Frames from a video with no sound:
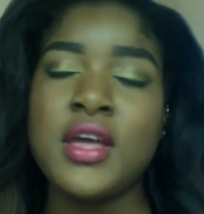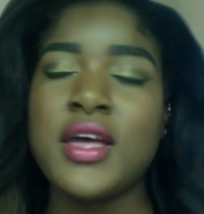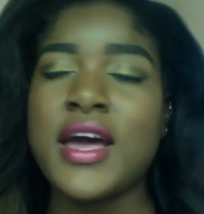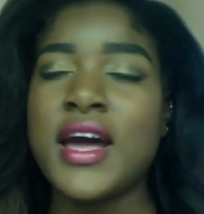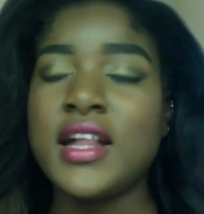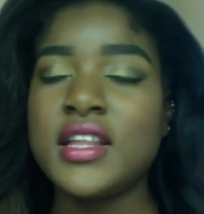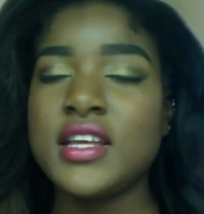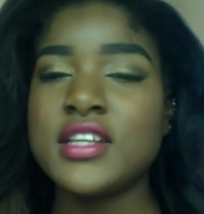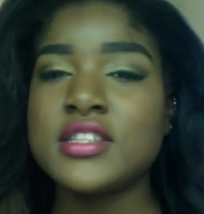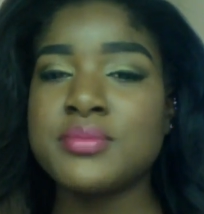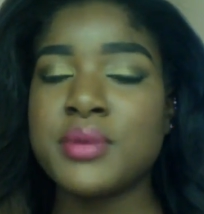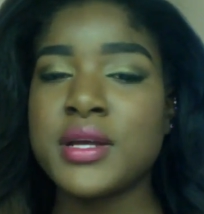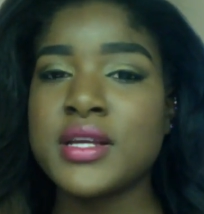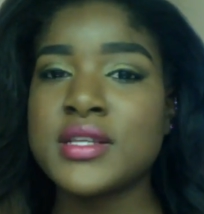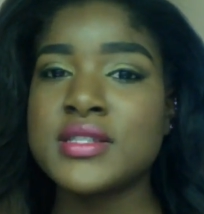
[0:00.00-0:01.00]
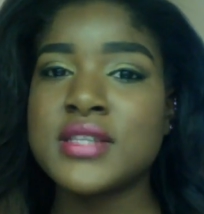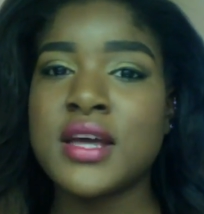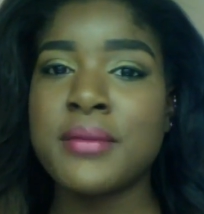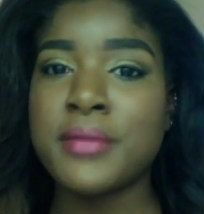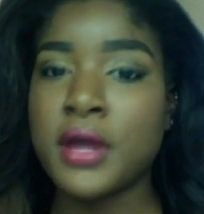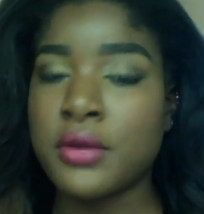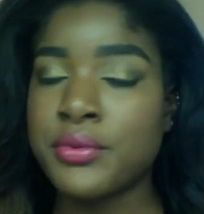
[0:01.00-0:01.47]
AliExpress, I'm
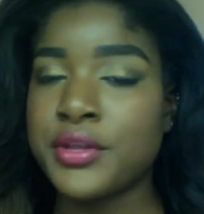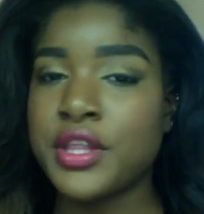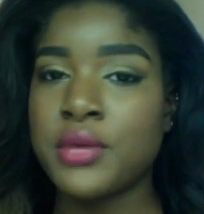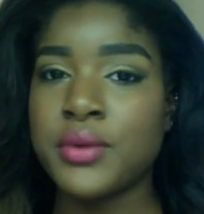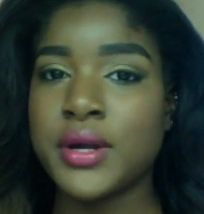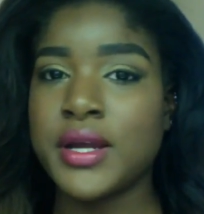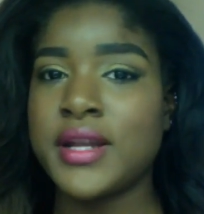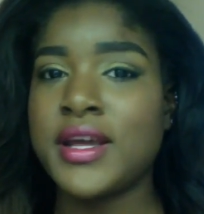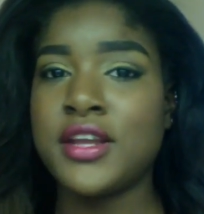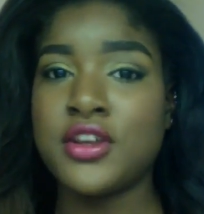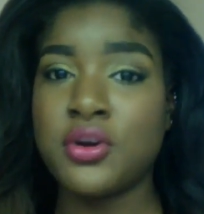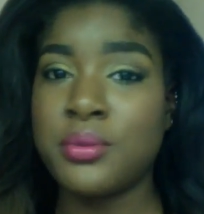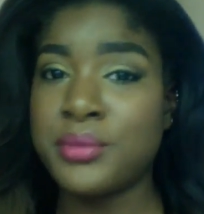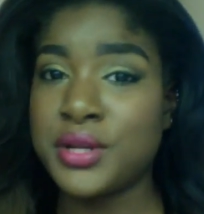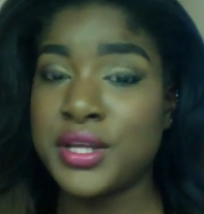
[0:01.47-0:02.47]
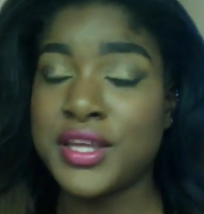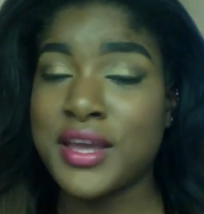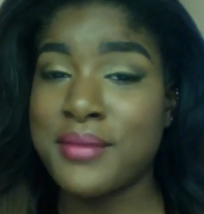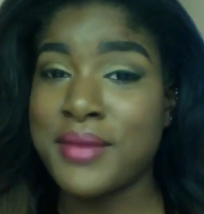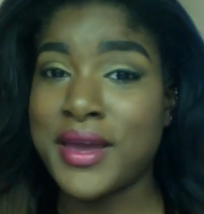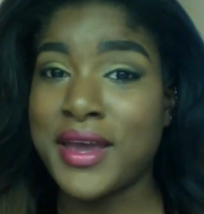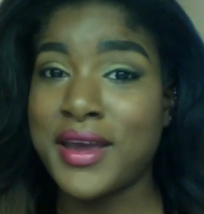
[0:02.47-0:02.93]
not really worried. I know I'm going to get
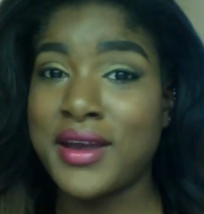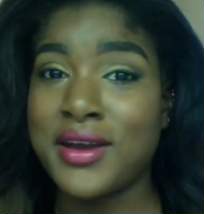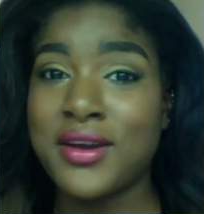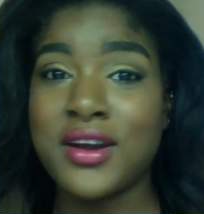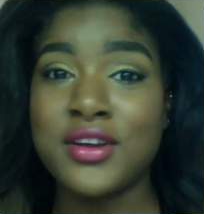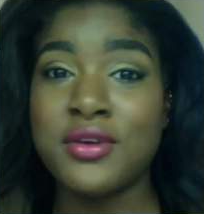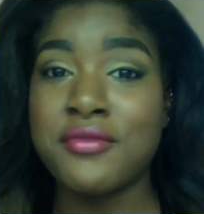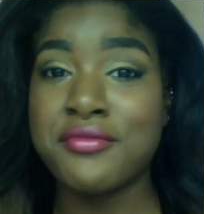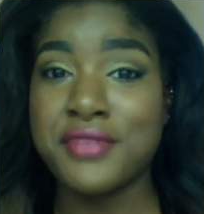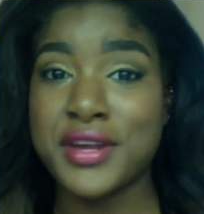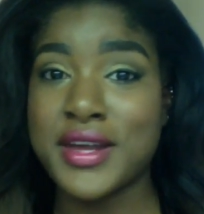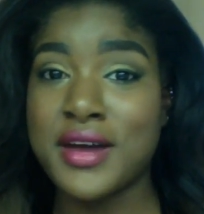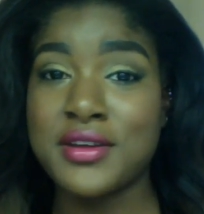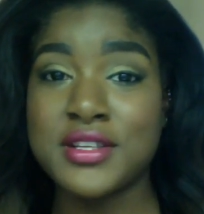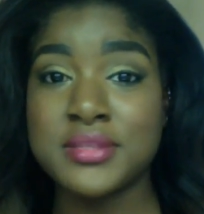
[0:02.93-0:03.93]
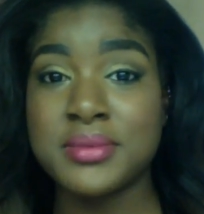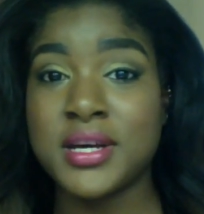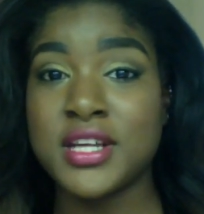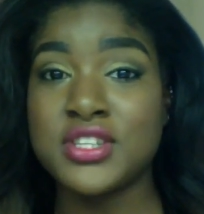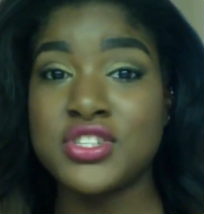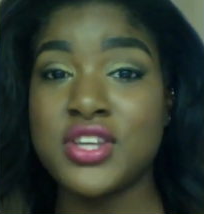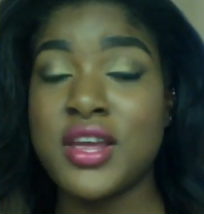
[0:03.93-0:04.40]
my hair. I don't freak out as
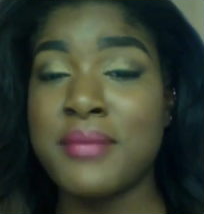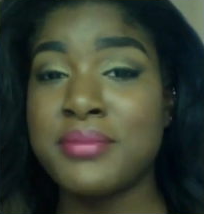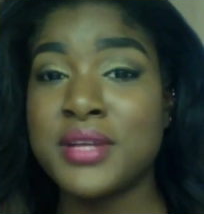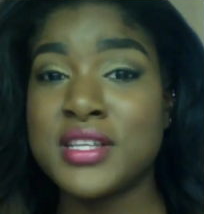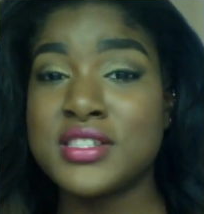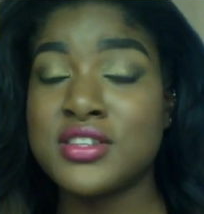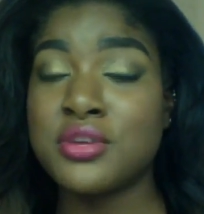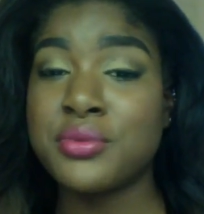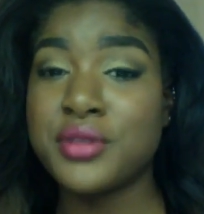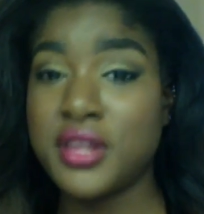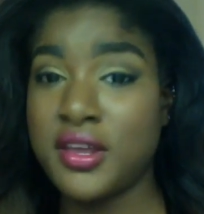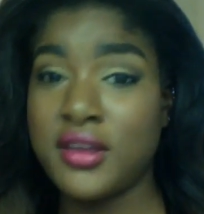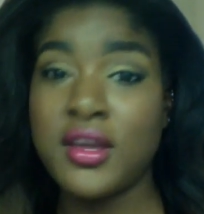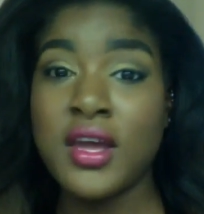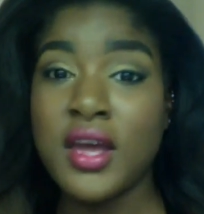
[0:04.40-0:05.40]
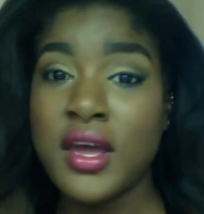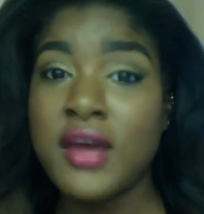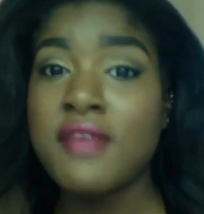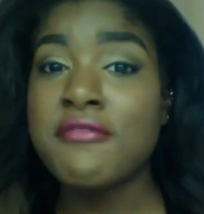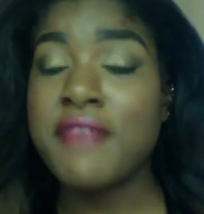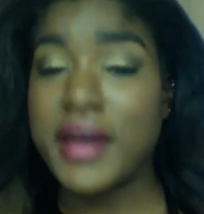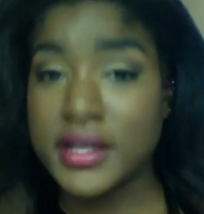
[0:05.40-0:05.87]
much. And plus, they're really
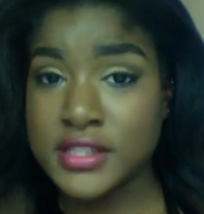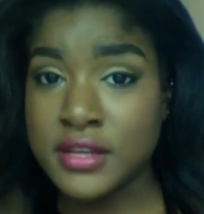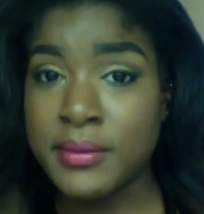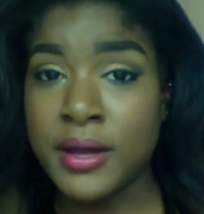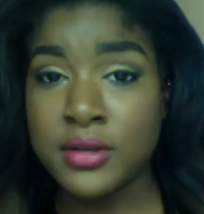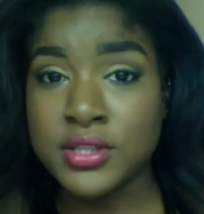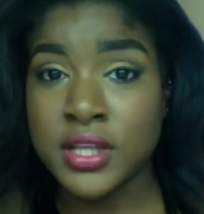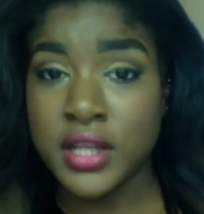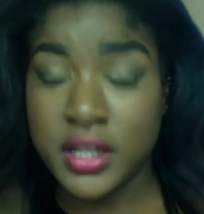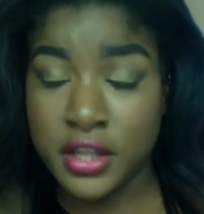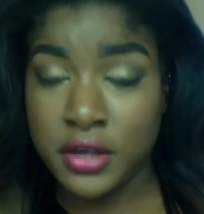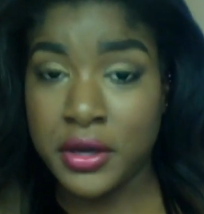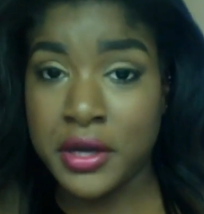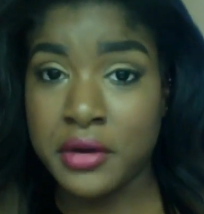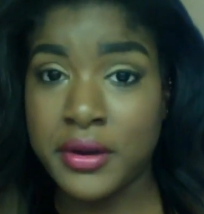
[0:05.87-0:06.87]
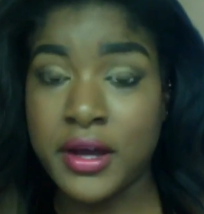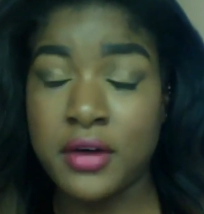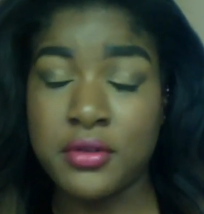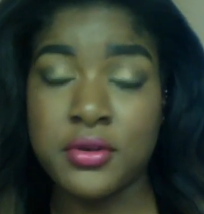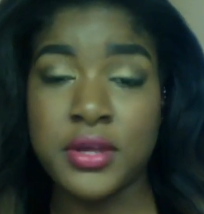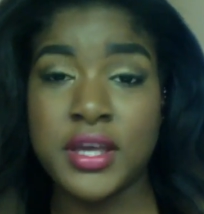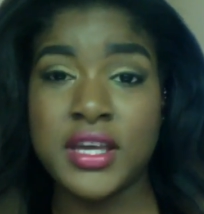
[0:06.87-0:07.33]
fast about sending their hair out,
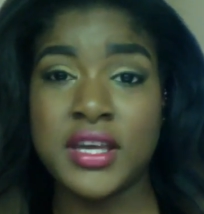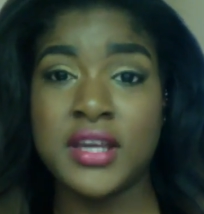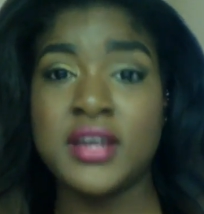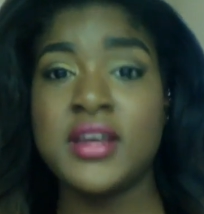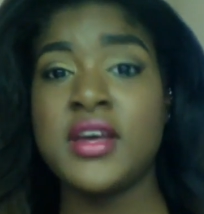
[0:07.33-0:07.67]
okay?